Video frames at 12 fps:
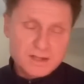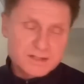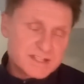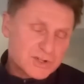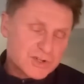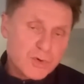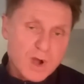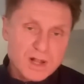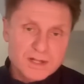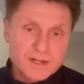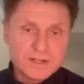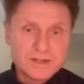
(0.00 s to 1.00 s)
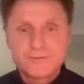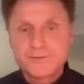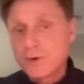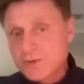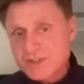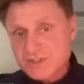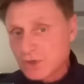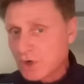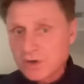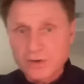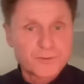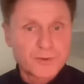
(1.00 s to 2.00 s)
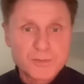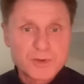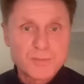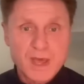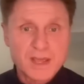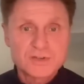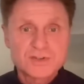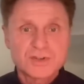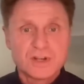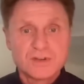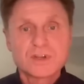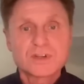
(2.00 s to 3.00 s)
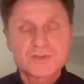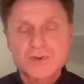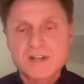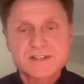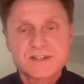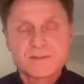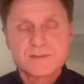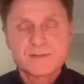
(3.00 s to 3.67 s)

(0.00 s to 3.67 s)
such quality from the start or from the bench, and you can trust it.